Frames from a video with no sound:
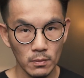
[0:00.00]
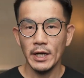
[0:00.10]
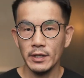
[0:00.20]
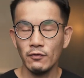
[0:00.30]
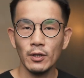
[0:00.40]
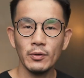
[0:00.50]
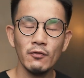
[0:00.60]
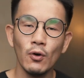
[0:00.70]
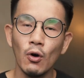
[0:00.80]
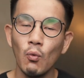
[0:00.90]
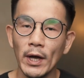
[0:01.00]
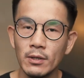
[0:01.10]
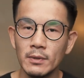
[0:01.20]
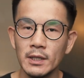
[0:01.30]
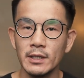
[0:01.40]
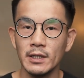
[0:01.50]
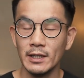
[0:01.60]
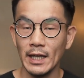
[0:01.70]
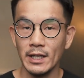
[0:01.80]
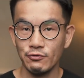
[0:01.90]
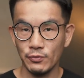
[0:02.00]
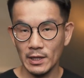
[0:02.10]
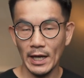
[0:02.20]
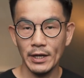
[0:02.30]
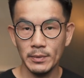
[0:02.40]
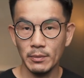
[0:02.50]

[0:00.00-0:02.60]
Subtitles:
But if you're looking for a vacuum cleaner that is reliable,